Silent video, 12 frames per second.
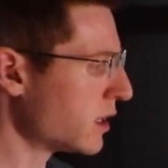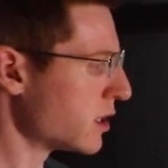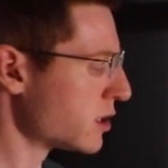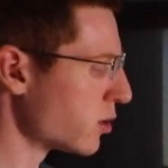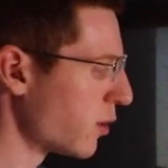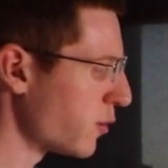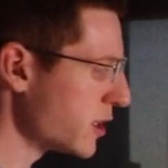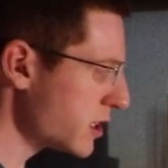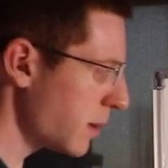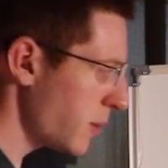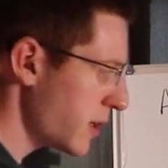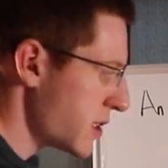So if we
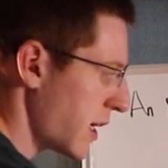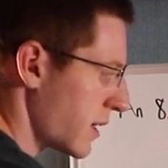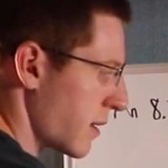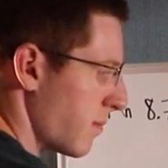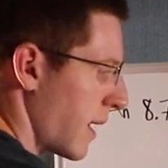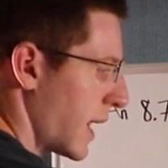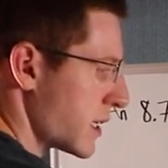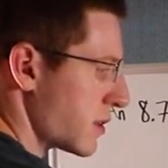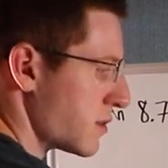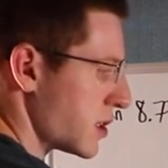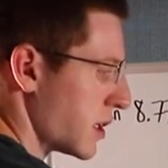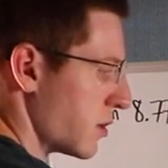simply take the mass
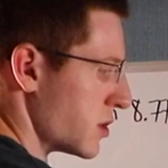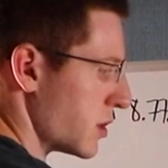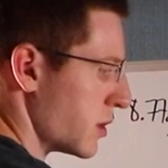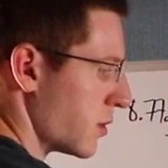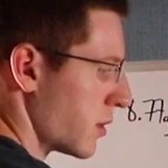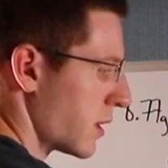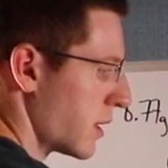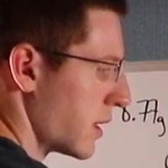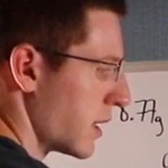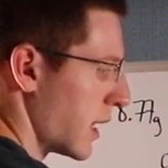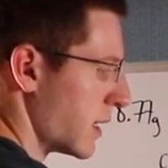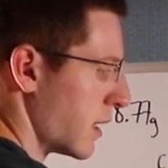of CO2
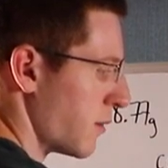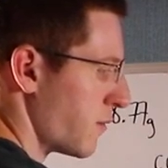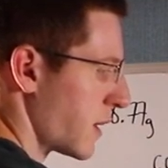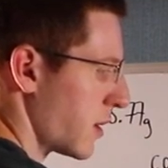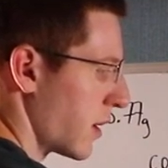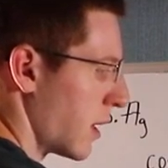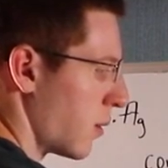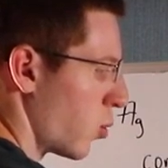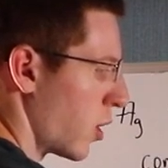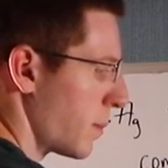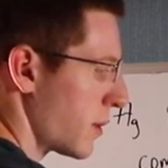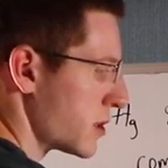and then figure out
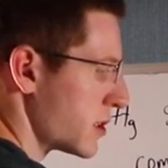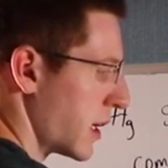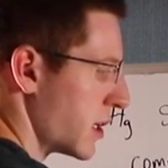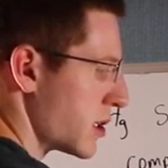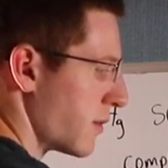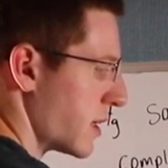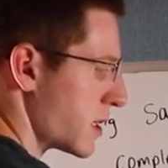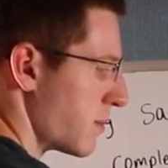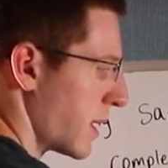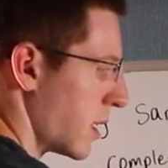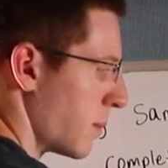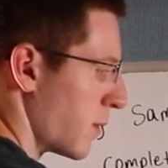what percentage of it is
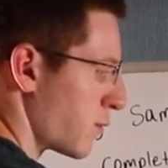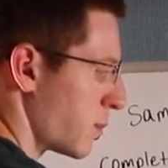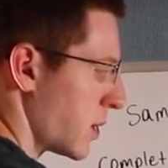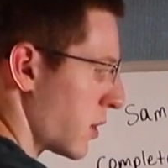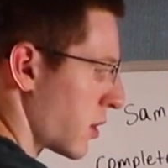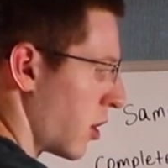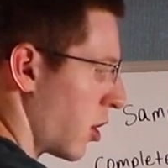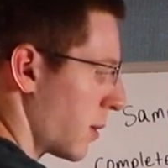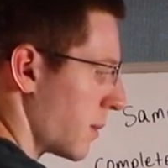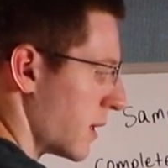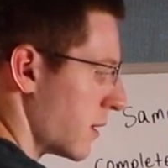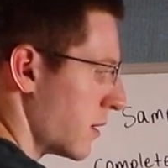made up of pure
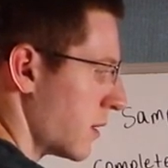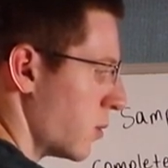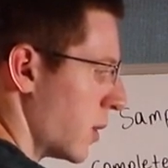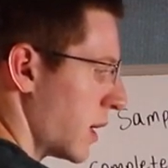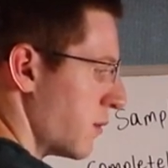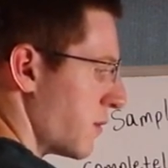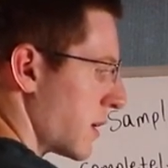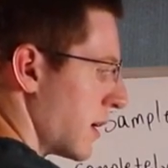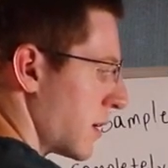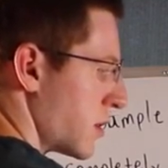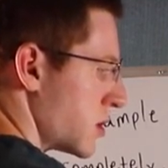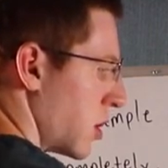carbon, we can
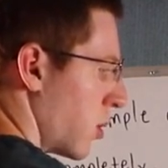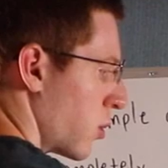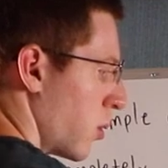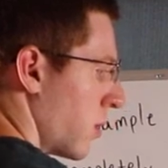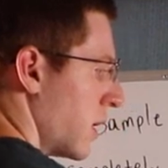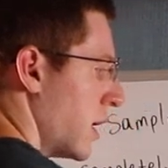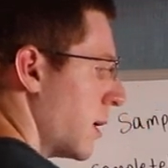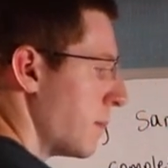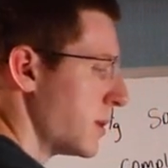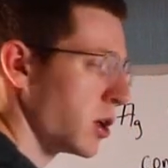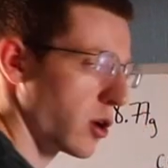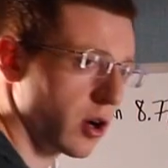figure out the total
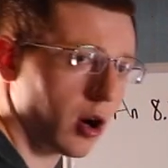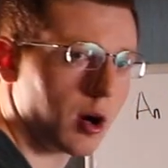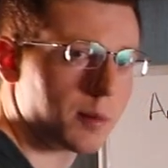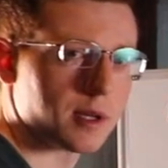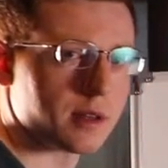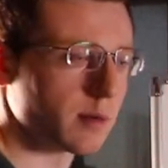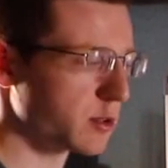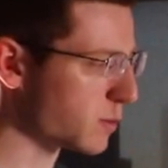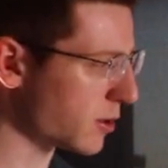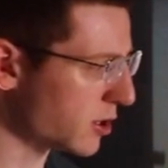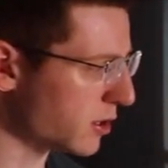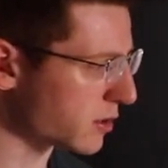pure carbon that was
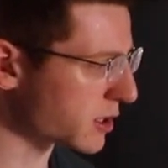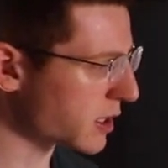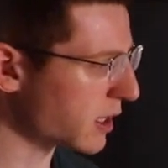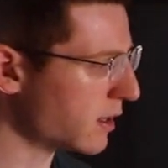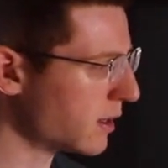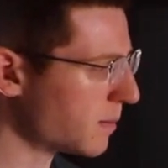produced.